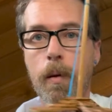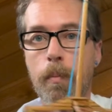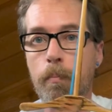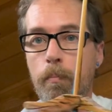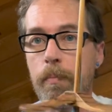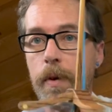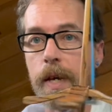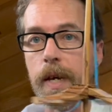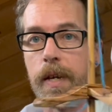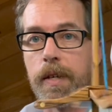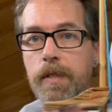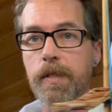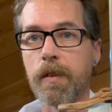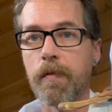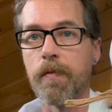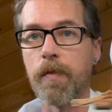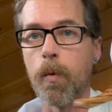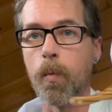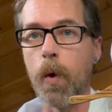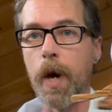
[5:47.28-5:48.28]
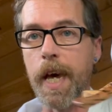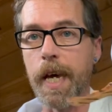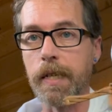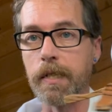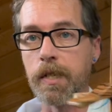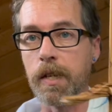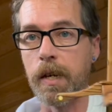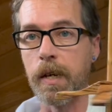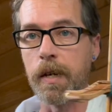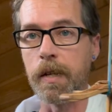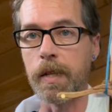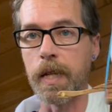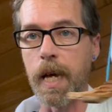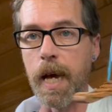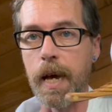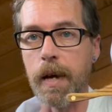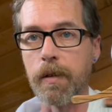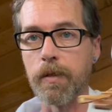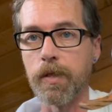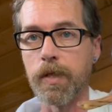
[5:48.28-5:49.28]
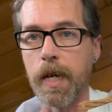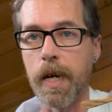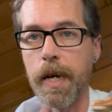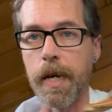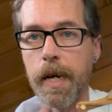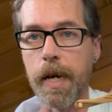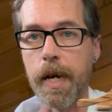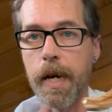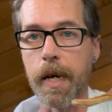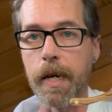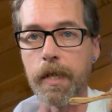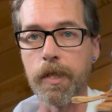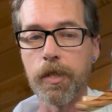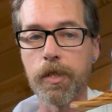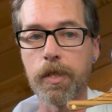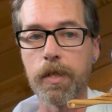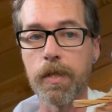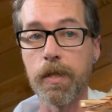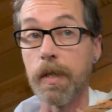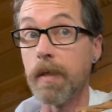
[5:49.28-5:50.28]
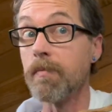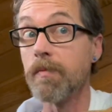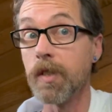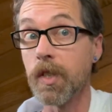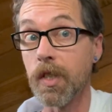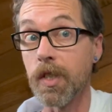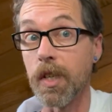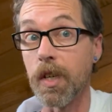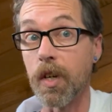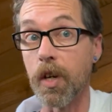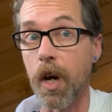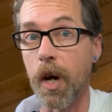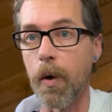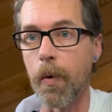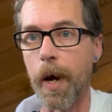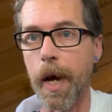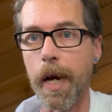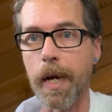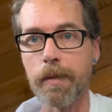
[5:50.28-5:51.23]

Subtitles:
because of the weight on the outside edge. Still going.